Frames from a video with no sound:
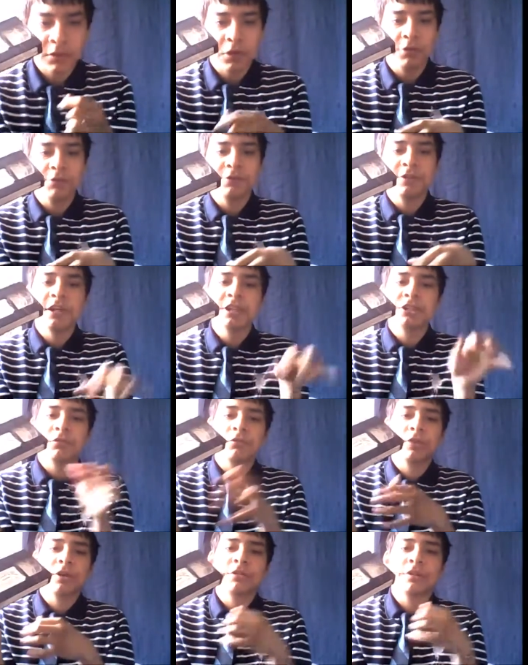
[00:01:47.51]
Well, if you guys are
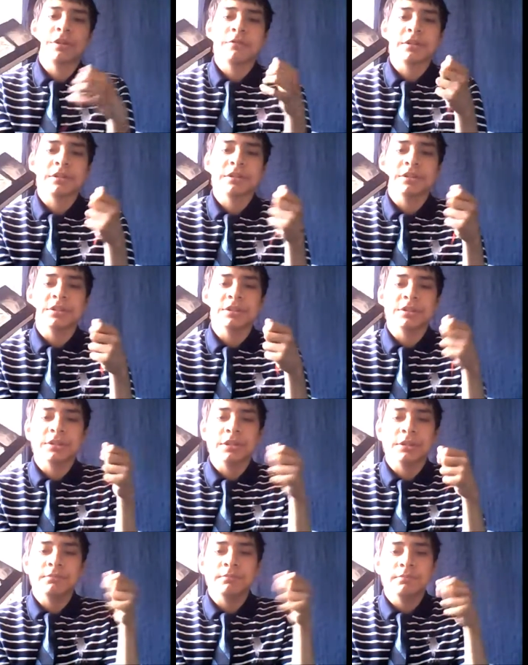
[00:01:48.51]
wondering what this
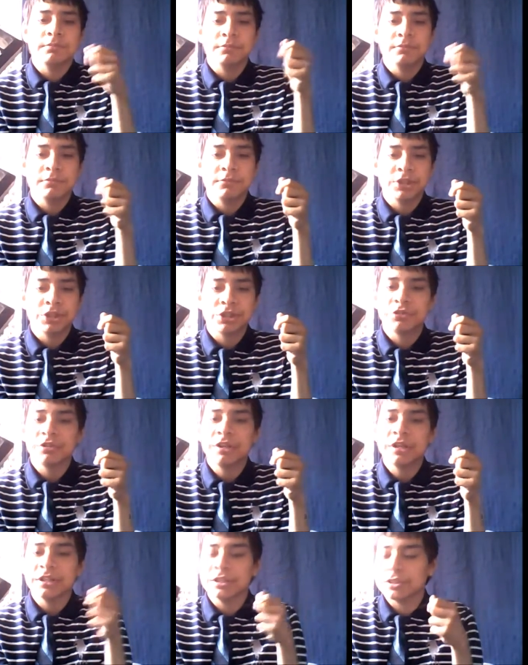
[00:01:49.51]
uh,
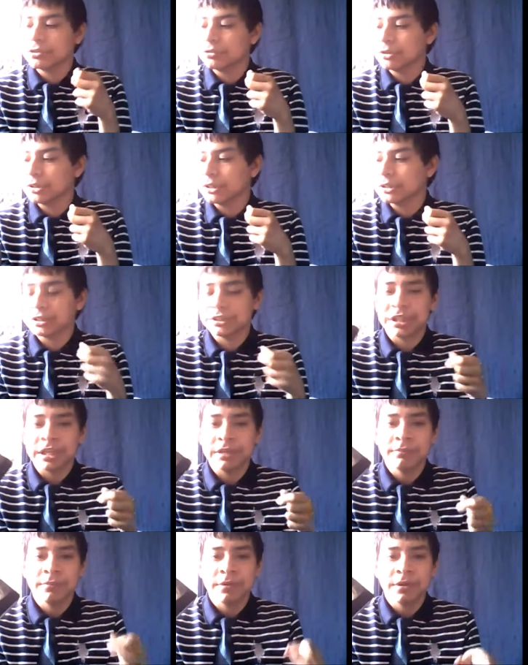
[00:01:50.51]
string is doing on this
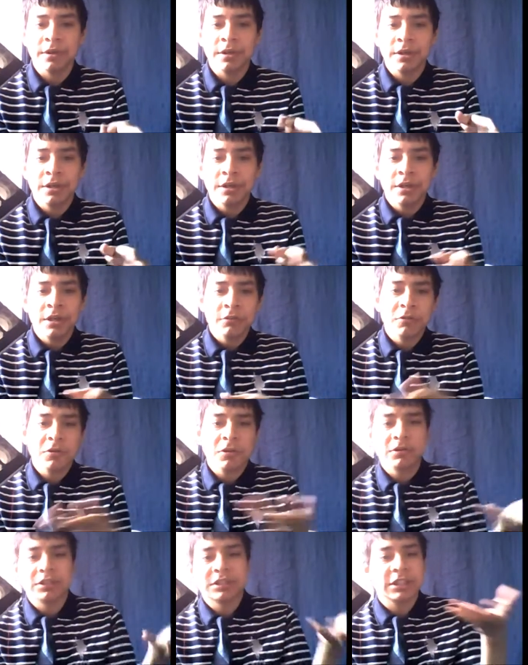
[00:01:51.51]
tape,
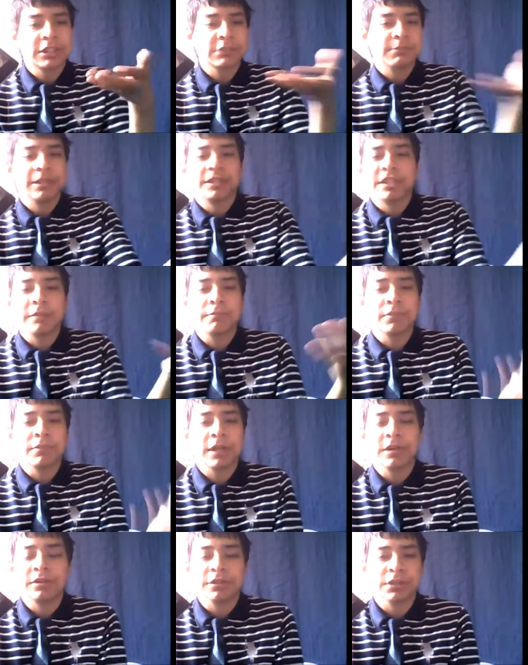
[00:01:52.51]
well, it's just my tape
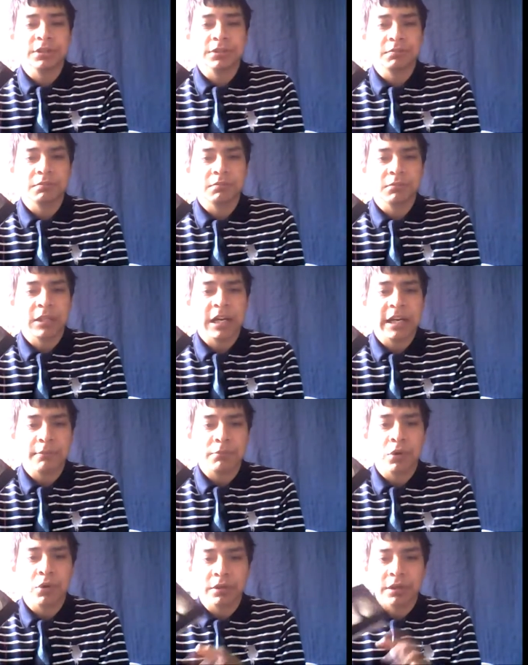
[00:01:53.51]
player is kind
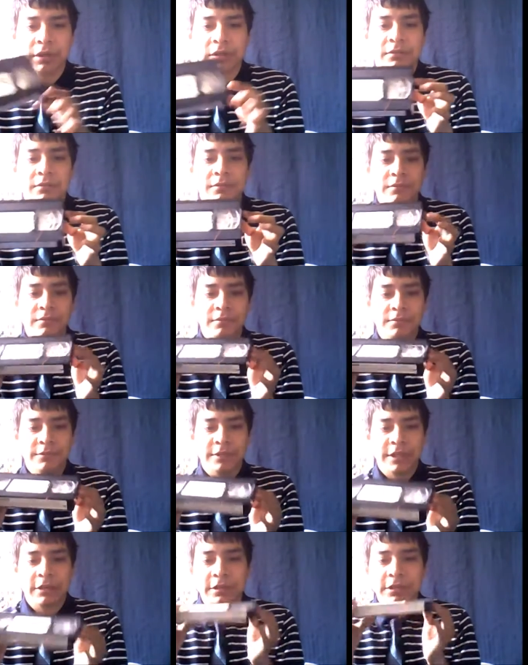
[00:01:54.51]
of broken.
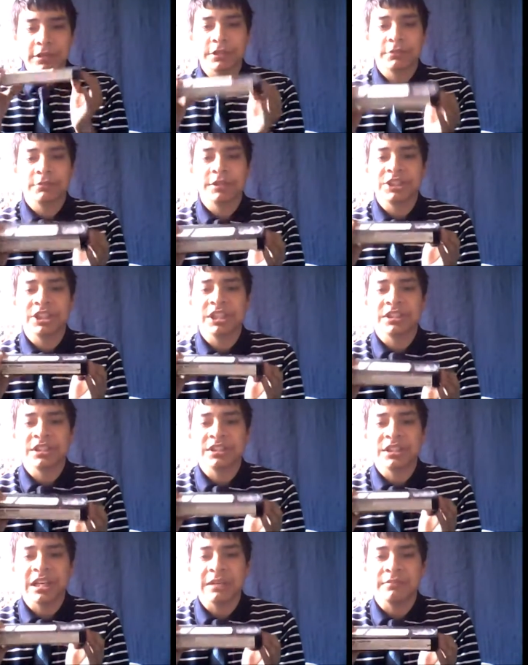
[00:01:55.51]
It doesn't reject
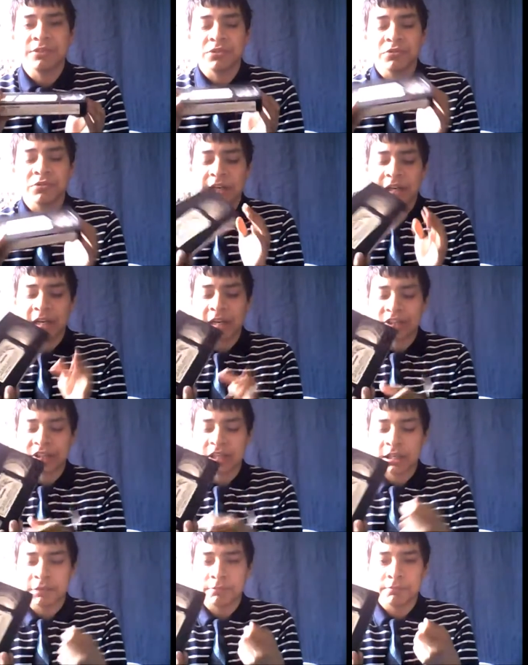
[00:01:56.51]
the tape, so I
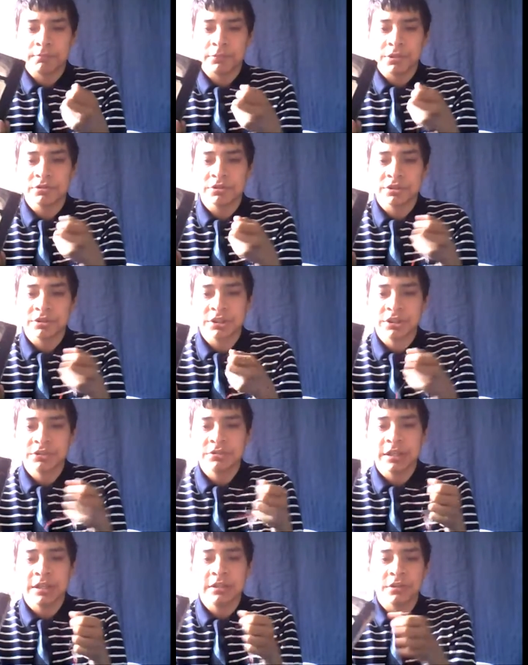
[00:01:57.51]
actually had to use the
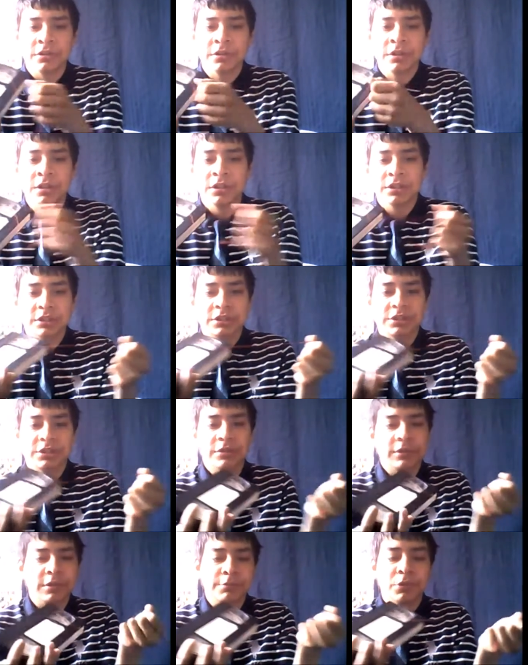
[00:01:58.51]
string to just
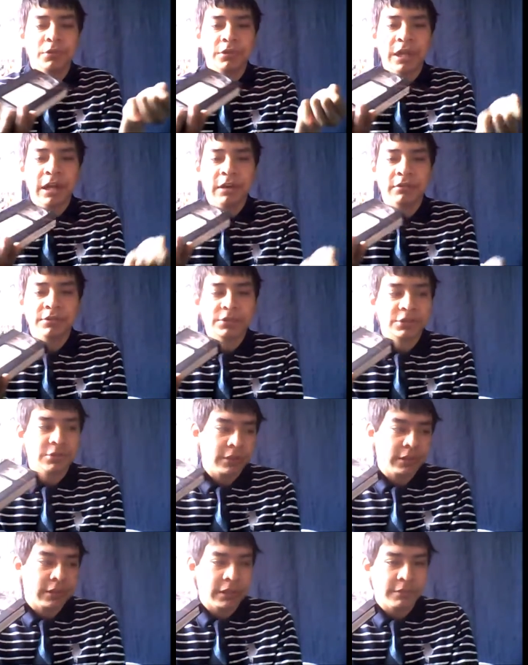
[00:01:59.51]
gently pull it out
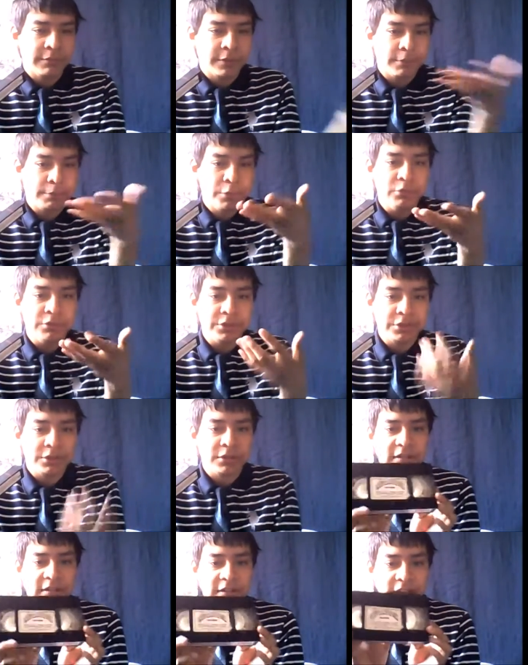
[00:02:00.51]
so it can give it a boost.
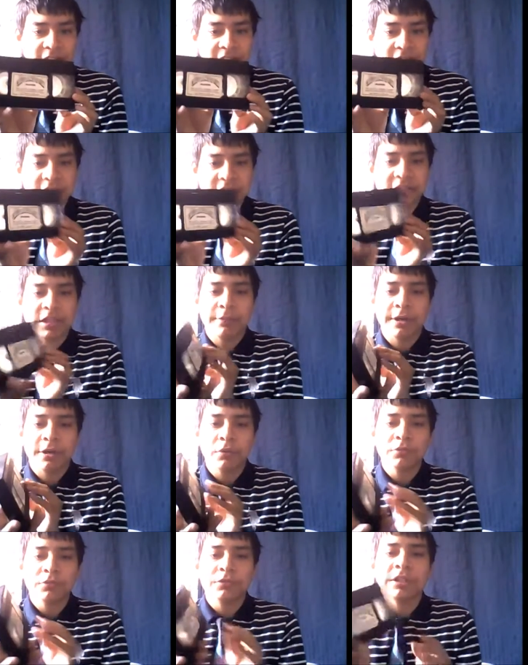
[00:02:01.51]
Now, this is not my
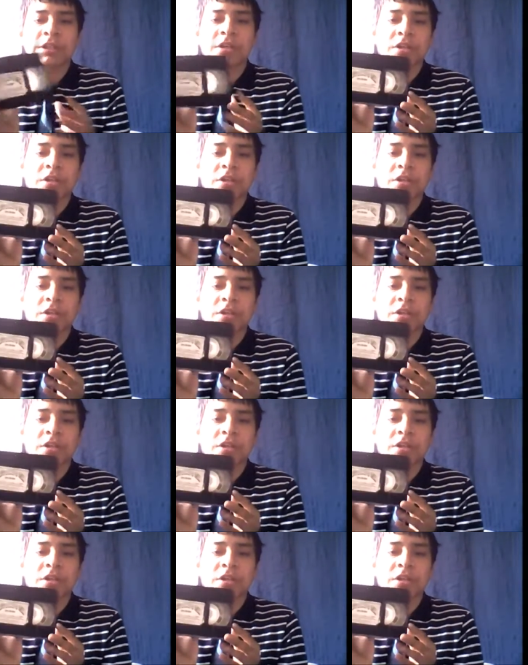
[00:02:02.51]
only